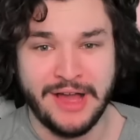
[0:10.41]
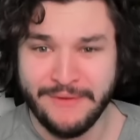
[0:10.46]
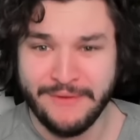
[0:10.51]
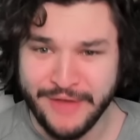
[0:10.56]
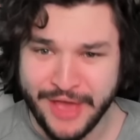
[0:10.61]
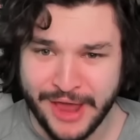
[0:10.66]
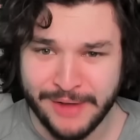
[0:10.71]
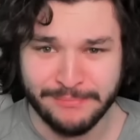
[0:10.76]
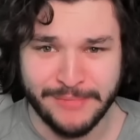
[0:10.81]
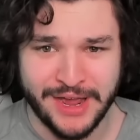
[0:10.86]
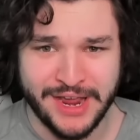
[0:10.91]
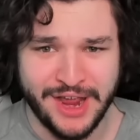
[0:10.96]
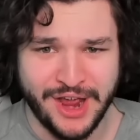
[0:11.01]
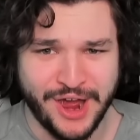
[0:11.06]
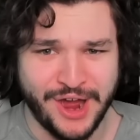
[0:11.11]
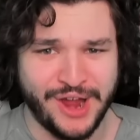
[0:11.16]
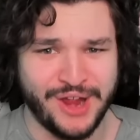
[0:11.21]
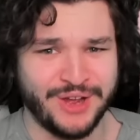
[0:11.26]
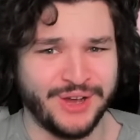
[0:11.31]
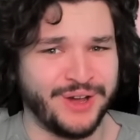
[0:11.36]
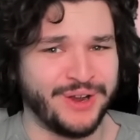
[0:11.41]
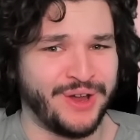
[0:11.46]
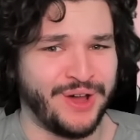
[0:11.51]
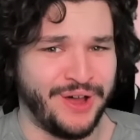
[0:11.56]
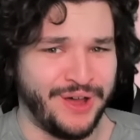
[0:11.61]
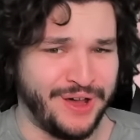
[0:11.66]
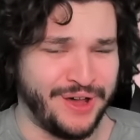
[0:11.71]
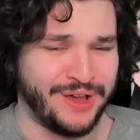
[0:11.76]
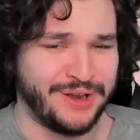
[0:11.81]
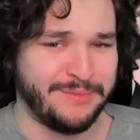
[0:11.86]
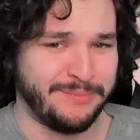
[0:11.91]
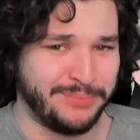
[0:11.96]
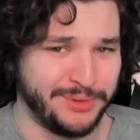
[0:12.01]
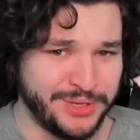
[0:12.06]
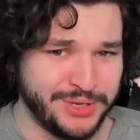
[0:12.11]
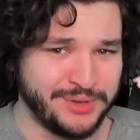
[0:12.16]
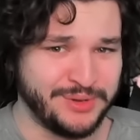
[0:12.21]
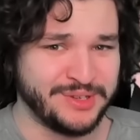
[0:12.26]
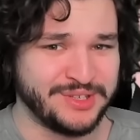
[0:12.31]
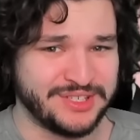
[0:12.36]
I've had my eye on Han
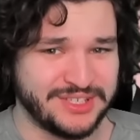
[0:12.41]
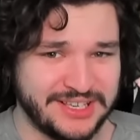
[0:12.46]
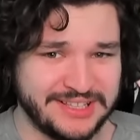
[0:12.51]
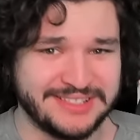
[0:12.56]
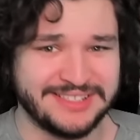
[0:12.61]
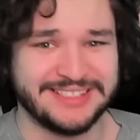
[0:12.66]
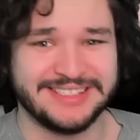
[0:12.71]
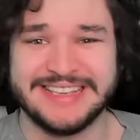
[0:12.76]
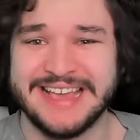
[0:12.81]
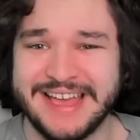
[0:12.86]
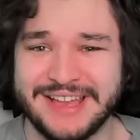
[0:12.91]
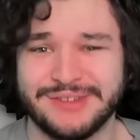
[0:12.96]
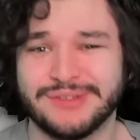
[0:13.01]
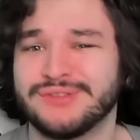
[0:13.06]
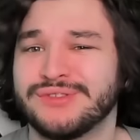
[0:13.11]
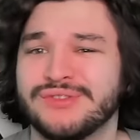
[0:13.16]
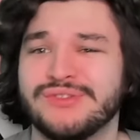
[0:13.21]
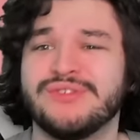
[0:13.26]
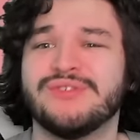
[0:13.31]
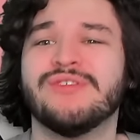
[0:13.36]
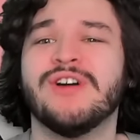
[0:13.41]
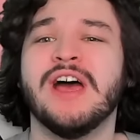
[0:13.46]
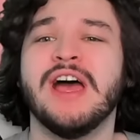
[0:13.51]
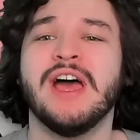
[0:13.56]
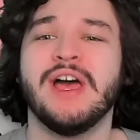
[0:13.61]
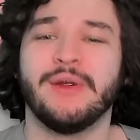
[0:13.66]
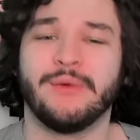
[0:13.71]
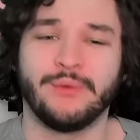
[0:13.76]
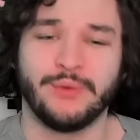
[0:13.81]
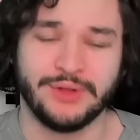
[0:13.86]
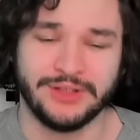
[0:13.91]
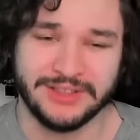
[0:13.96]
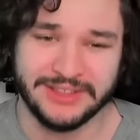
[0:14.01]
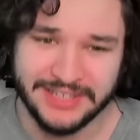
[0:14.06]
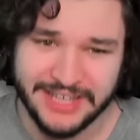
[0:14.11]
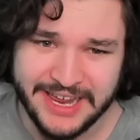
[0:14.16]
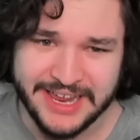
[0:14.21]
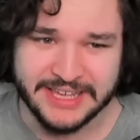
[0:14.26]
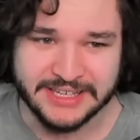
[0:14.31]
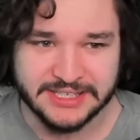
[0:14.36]
Blue since set 2
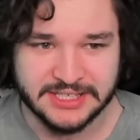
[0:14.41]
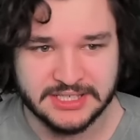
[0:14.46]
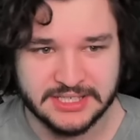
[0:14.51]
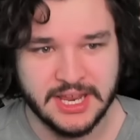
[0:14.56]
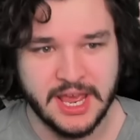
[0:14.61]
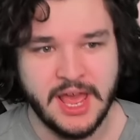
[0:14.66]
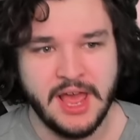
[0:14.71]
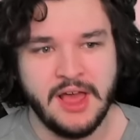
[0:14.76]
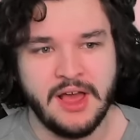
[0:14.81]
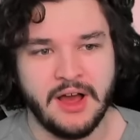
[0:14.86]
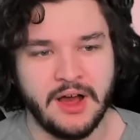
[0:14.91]
released.